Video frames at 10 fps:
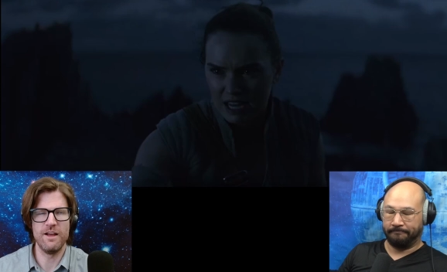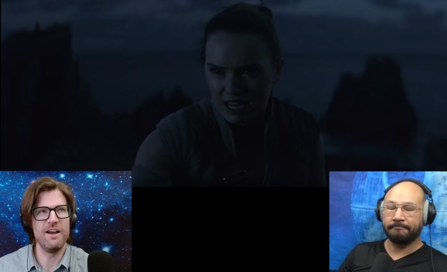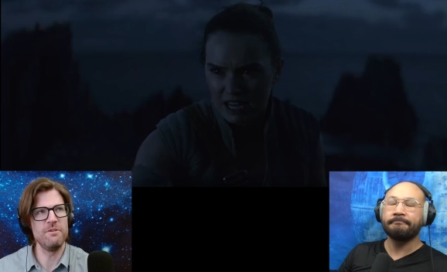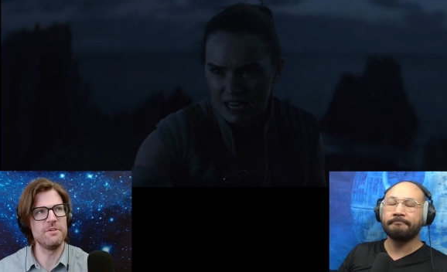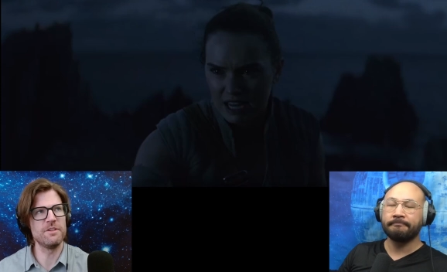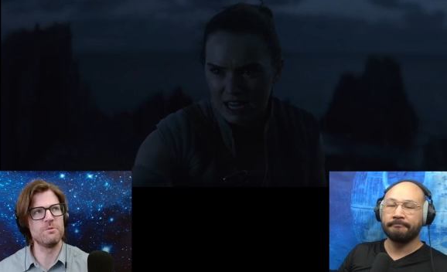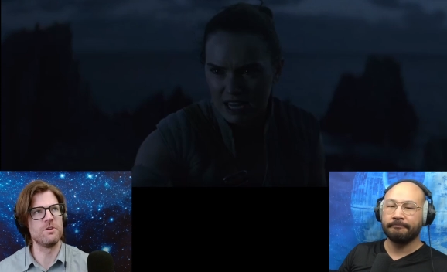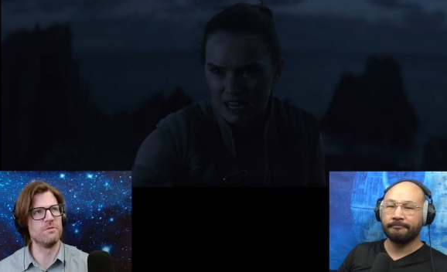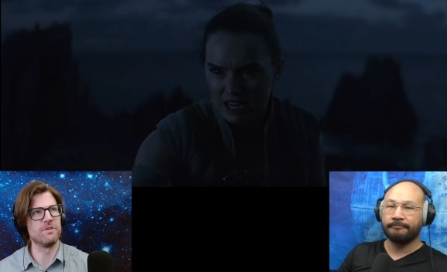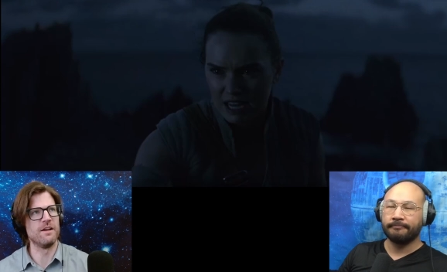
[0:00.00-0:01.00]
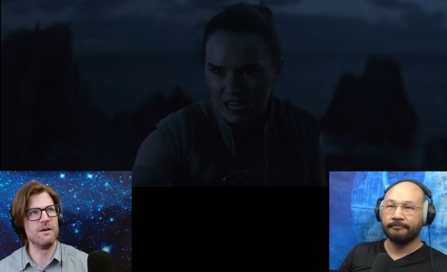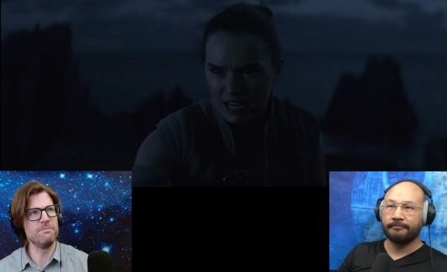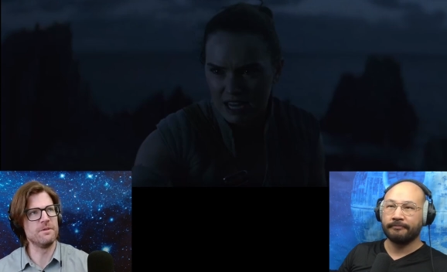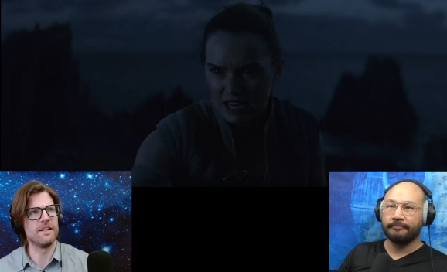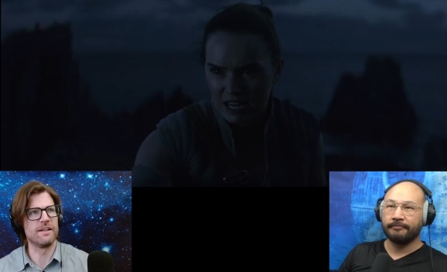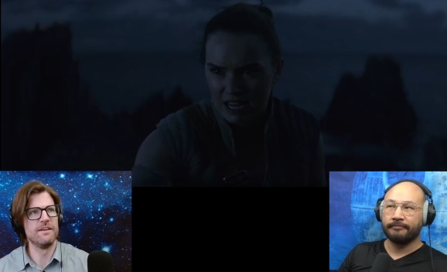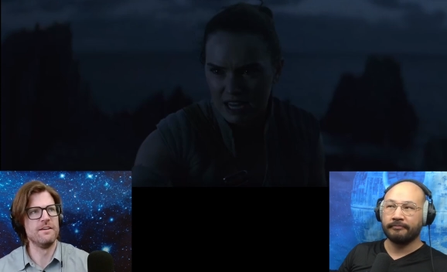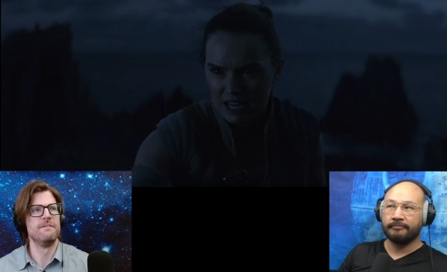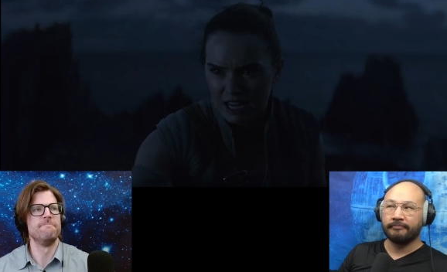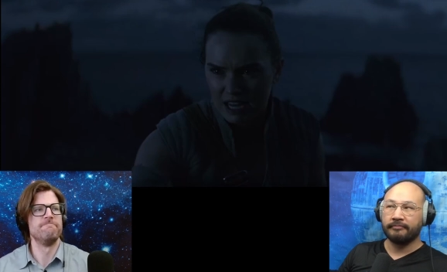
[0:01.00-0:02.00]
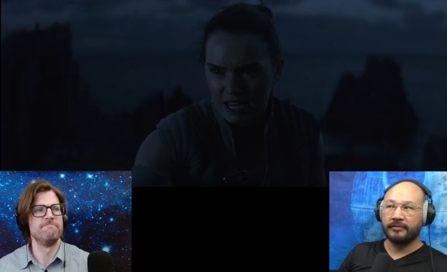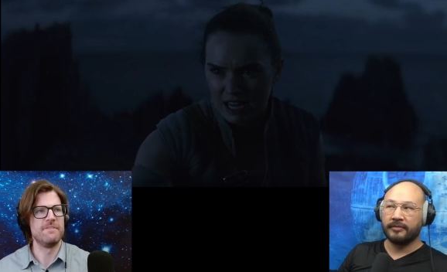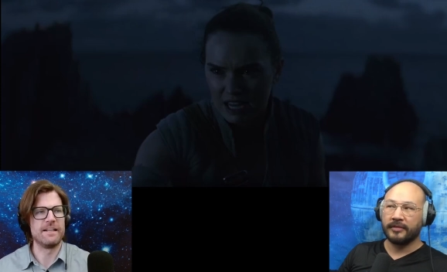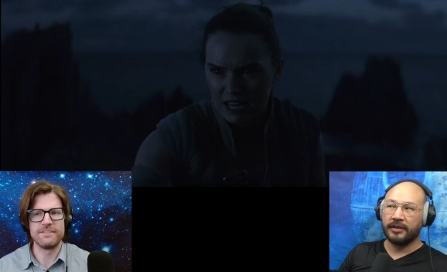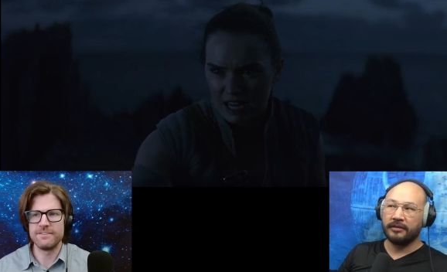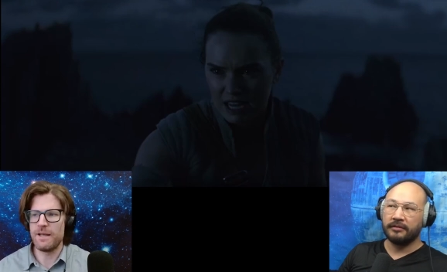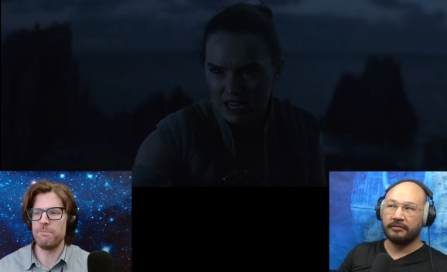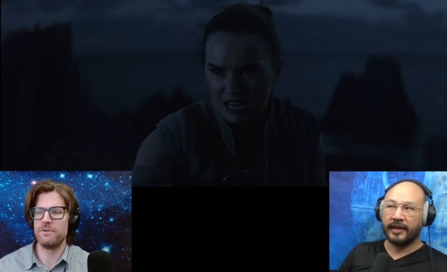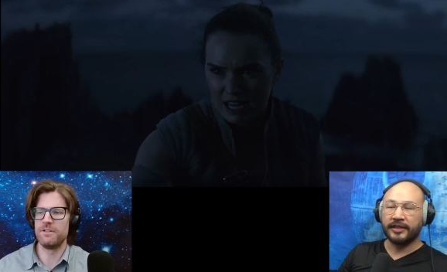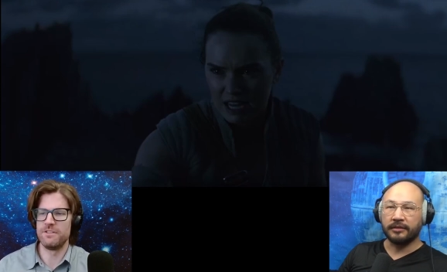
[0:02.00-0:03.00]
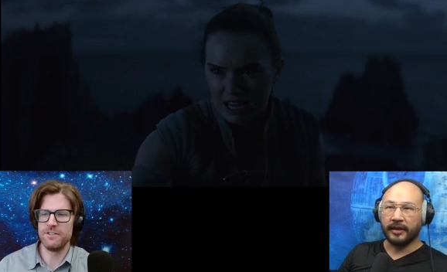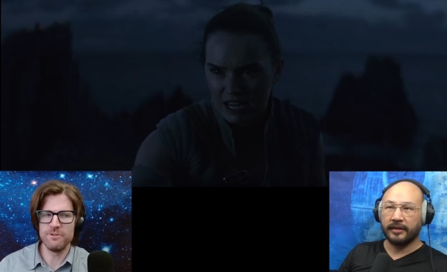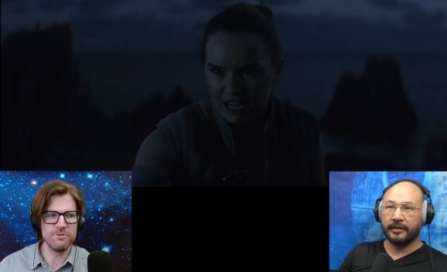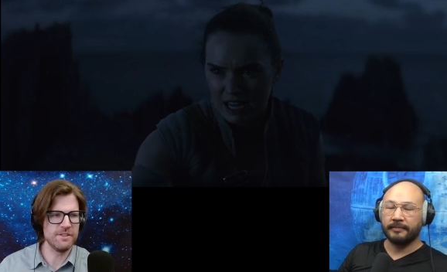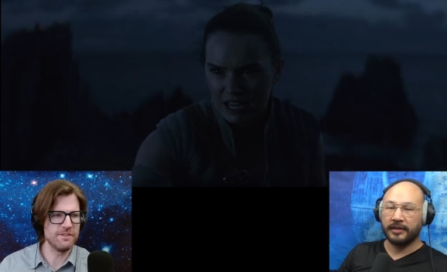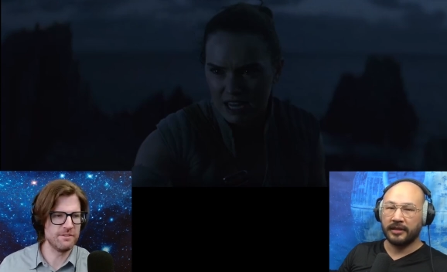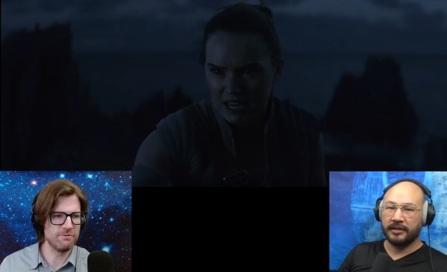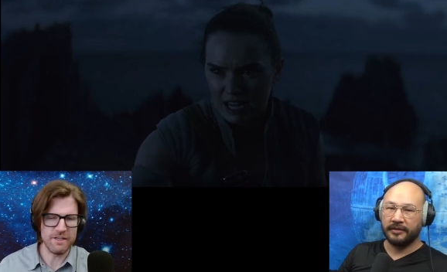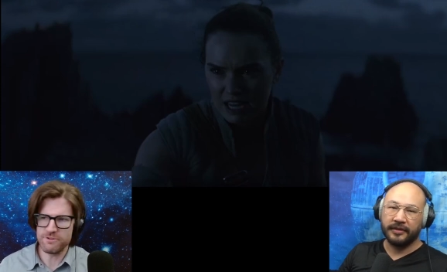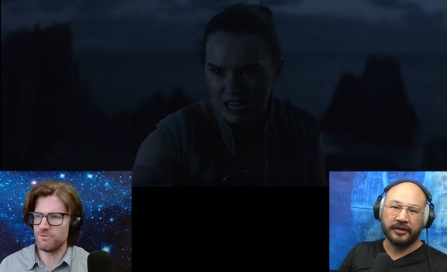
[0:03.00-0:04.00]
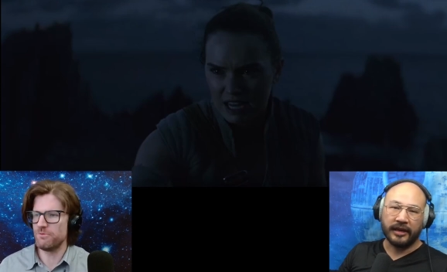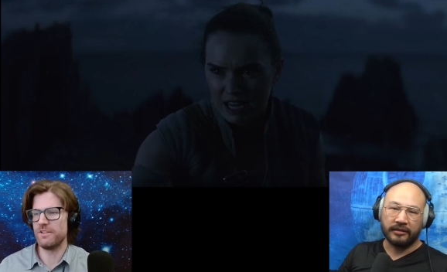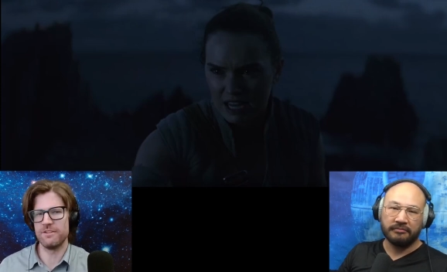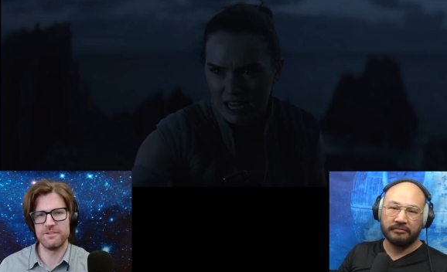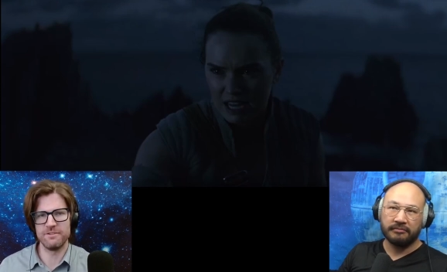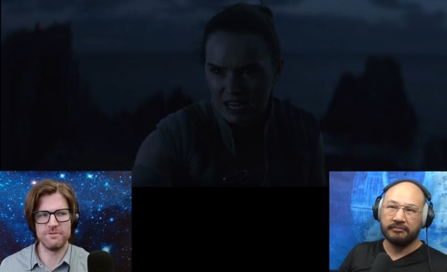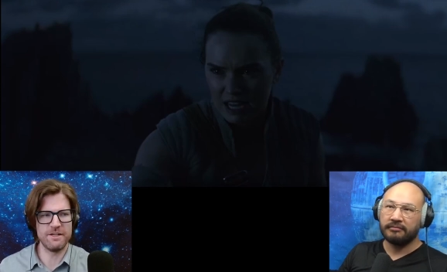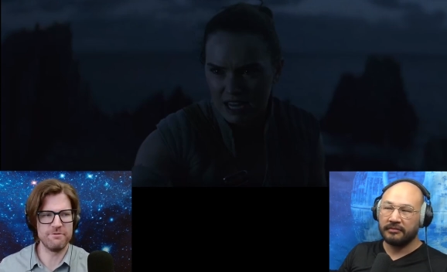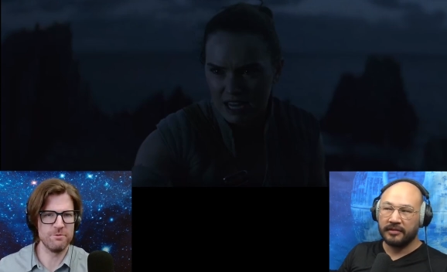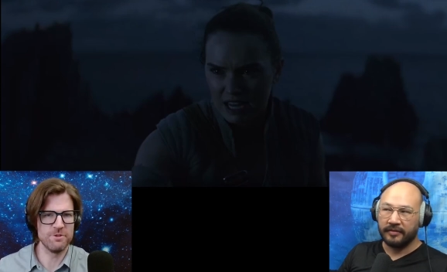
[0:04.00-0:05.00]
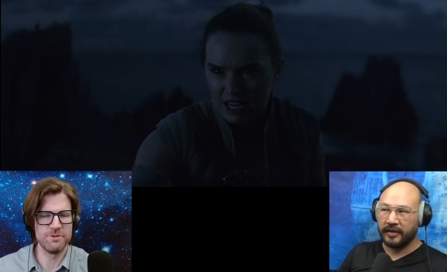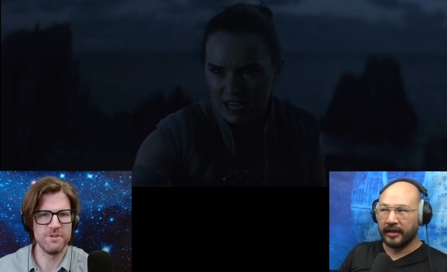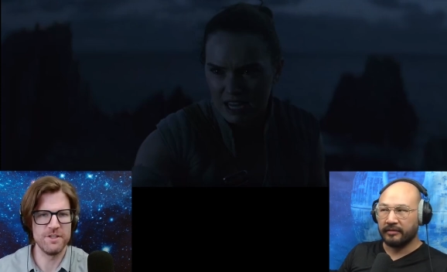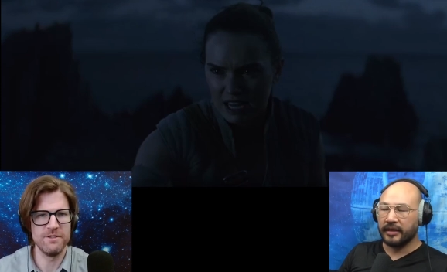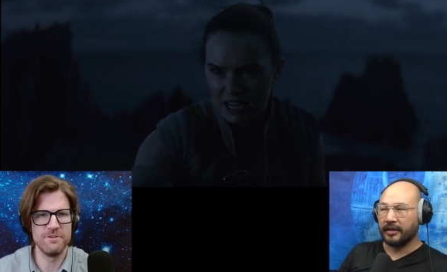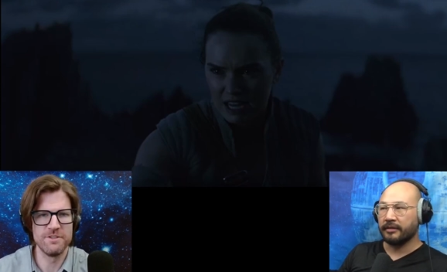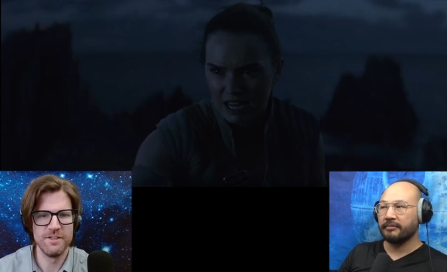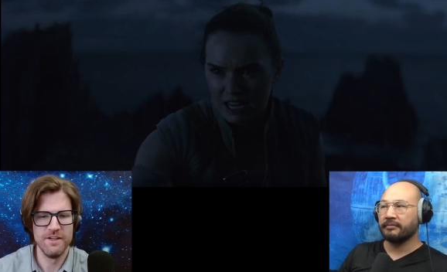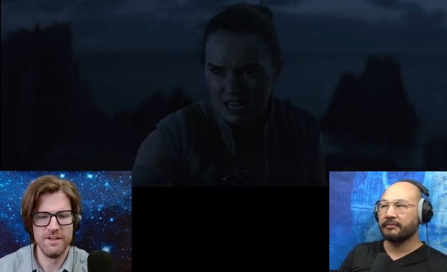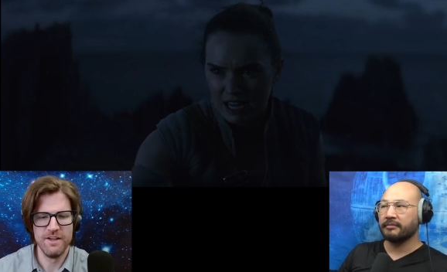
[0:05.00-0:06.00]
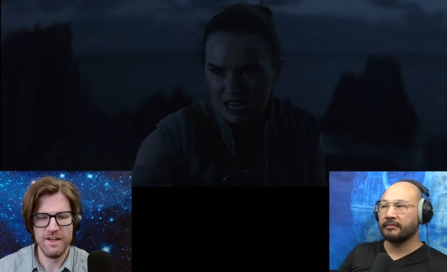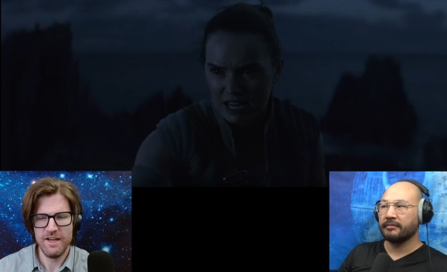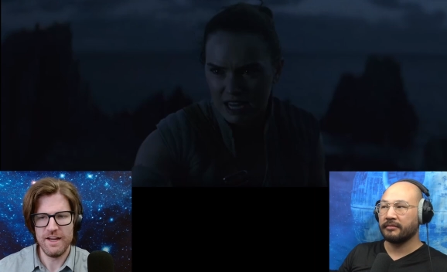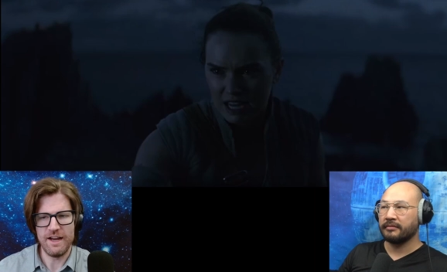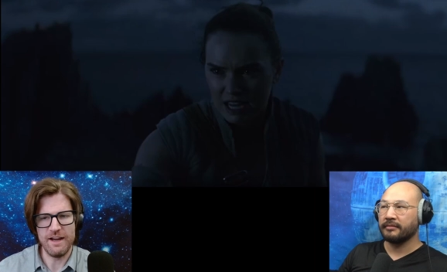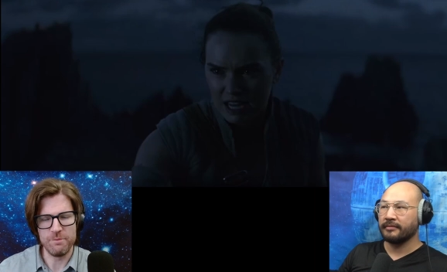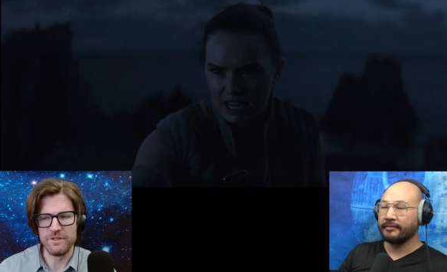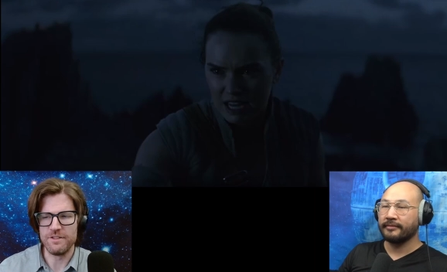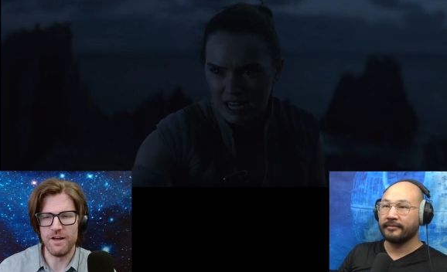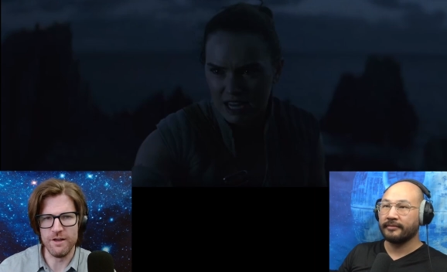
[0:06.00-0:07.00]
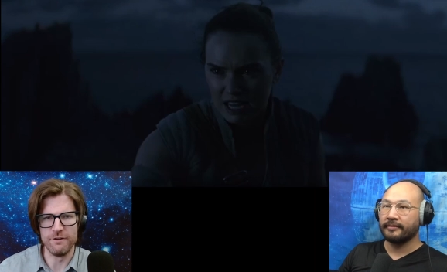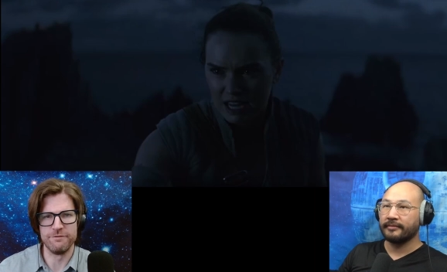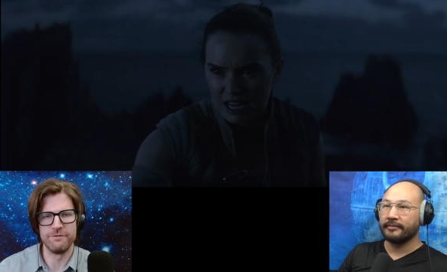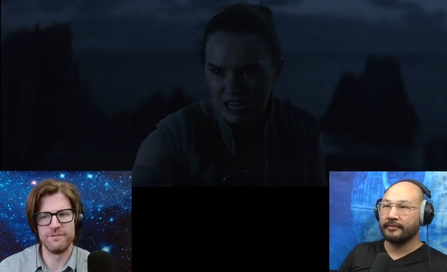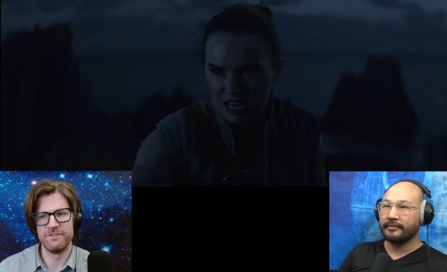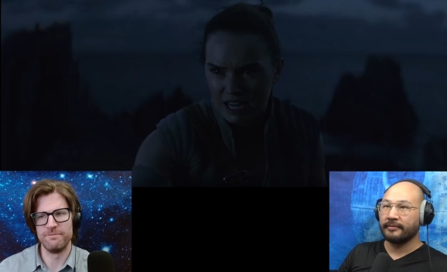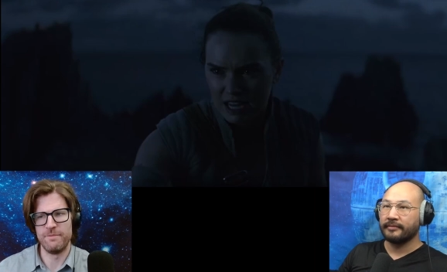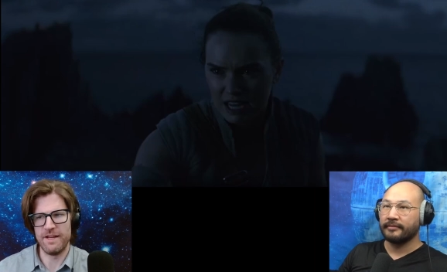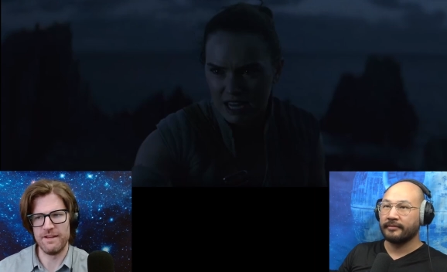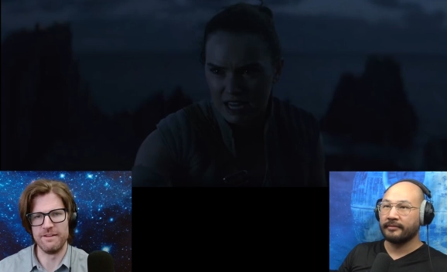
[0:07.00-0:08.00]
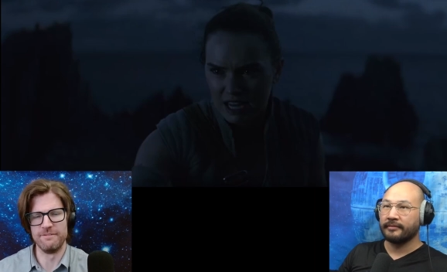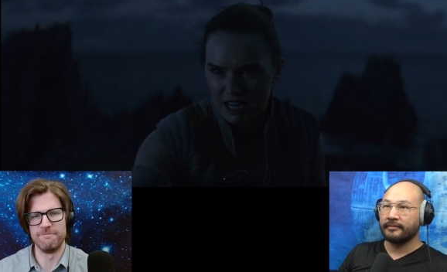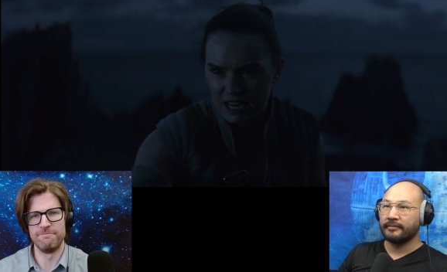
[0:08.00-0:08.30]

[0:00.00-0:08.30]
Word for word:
Speaker 1: I don't know like the word overcome, but like accept, to, to deal with, with to, wrestle with, out. whatever words you want to use. Yeah, yeah. that would be tough, man.